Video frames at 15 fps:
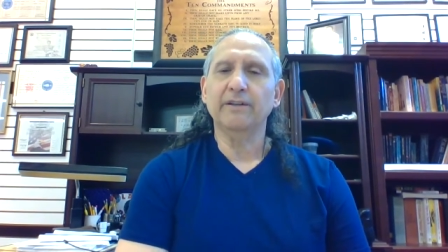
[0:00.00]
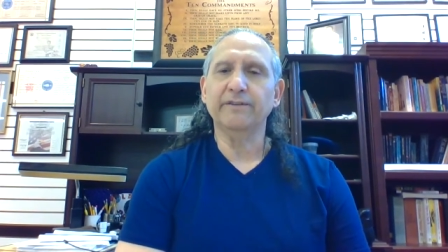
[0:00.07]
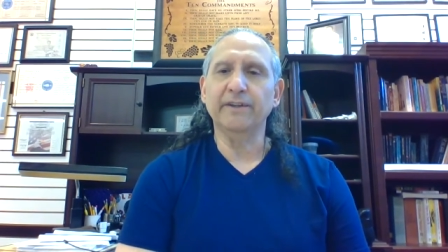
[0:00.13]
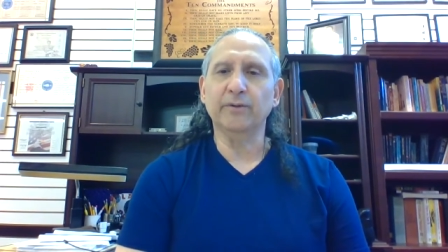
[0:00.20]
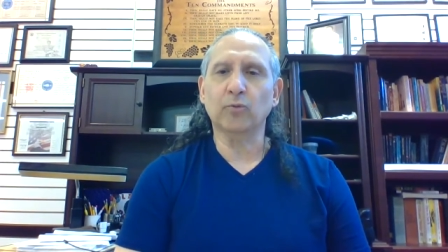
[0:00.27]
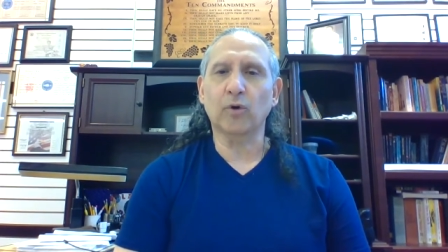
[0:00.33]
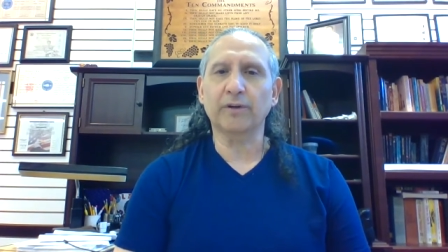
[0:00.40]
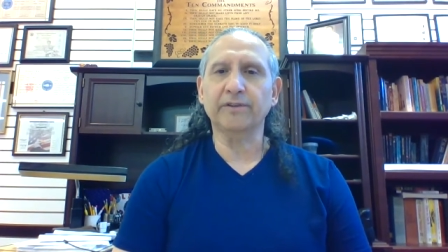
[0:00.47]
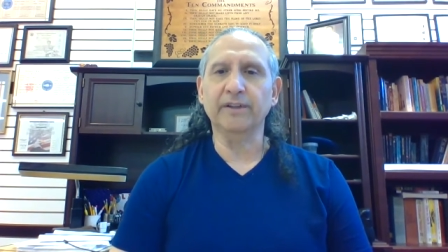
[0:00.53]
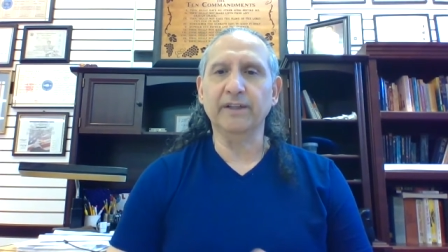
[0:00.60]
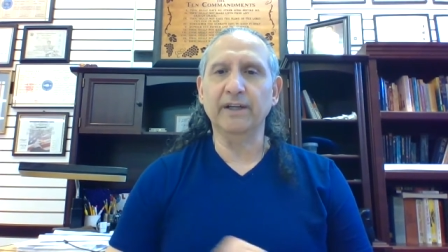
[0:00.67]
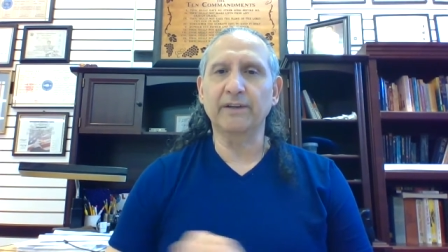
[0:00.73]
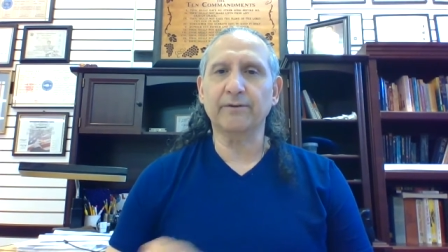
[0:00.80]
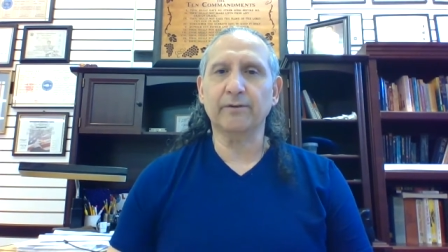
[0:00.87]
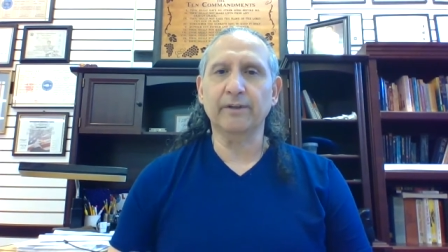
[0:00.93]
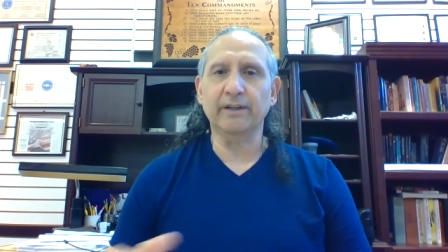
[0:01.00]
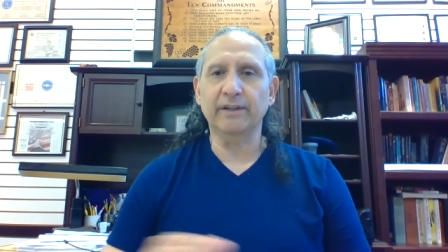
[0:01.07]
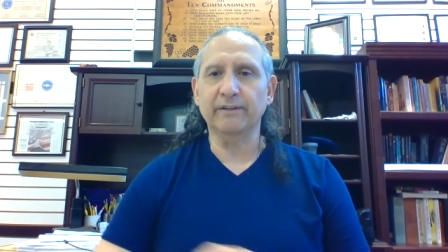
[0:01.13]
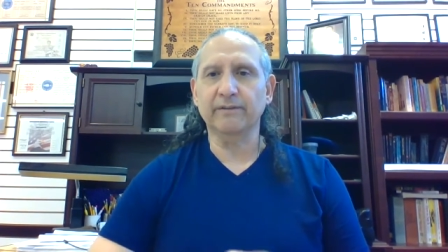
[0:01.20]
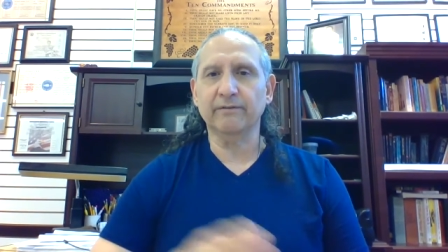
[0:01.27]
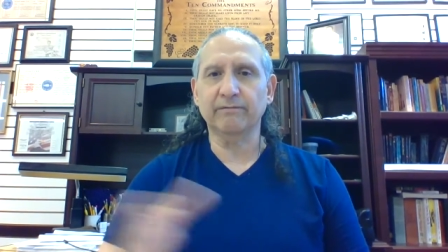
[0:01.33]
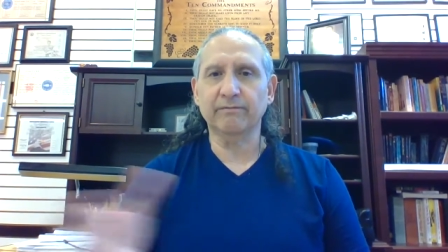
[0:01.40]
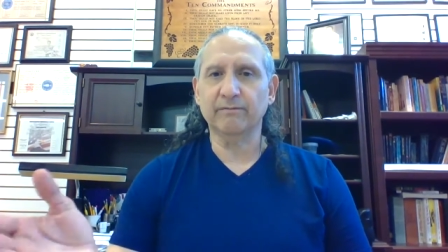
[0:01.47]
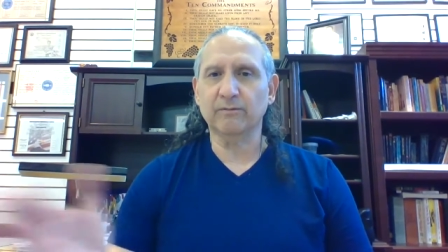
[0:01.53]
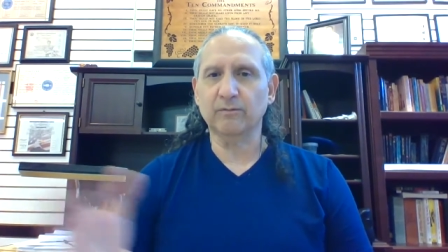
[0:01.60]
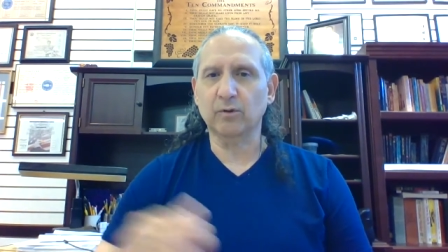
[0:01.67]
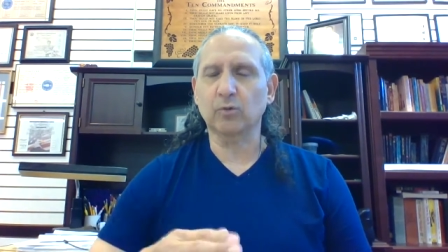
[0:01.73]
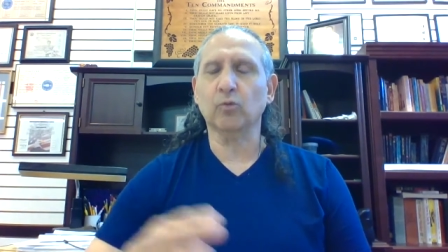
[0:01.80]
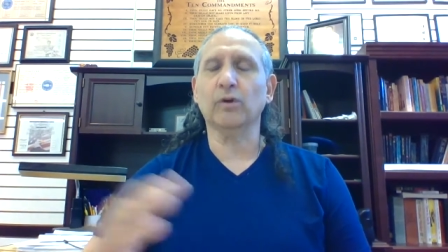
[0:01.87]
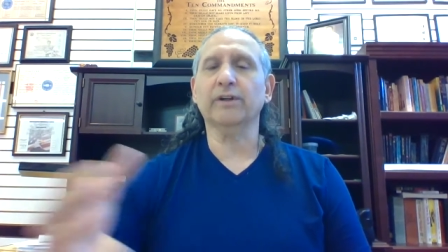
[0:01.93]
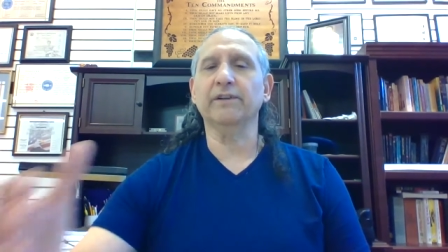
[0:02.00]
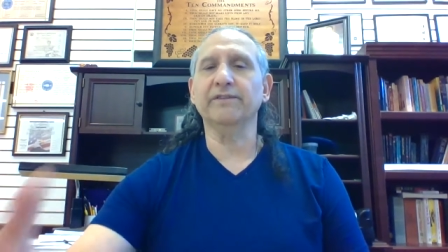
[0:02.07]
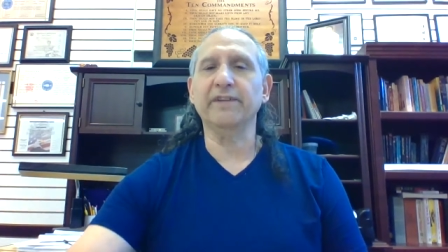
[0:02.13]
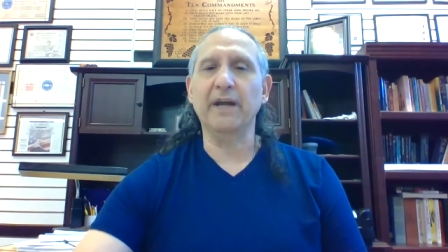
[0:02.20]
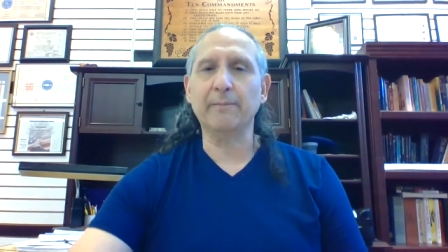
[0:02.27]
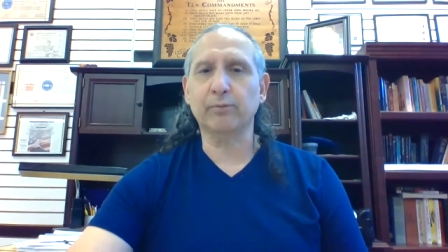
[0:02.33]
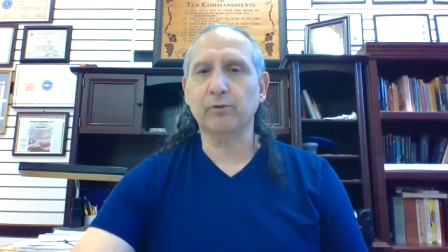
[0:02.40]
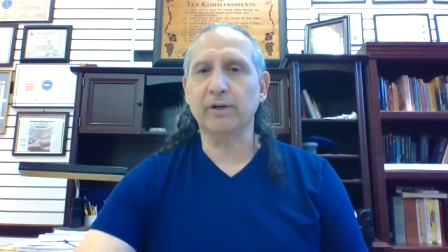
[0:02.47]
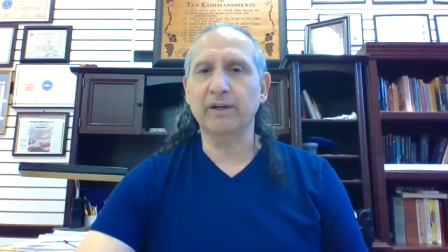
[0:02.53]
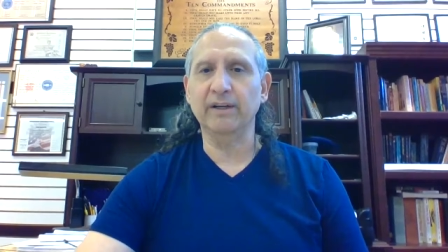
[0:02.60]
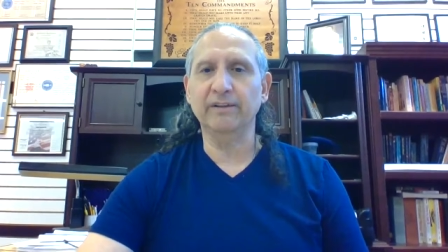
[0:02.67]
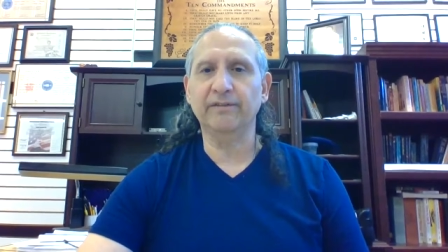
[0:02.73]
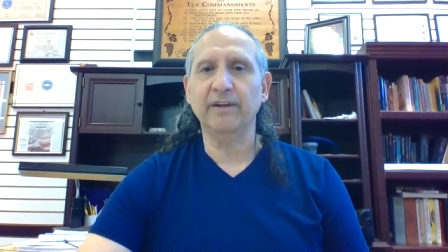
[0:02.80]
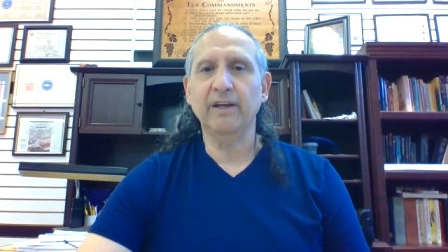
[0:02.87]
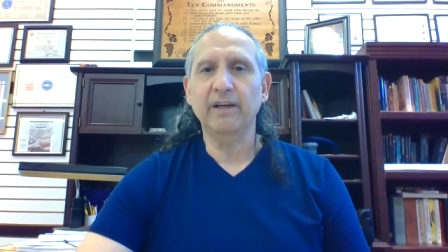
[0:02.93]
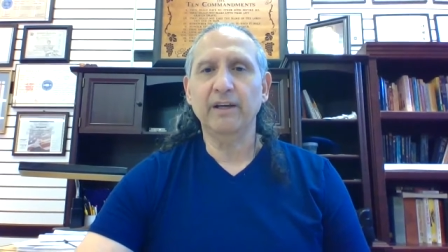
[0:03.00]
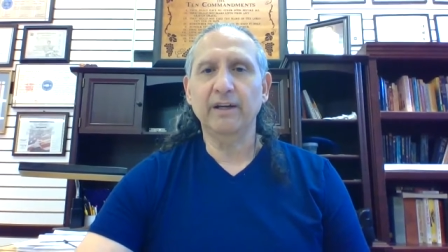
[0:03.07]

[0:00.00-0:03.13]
did work together and were contemporaries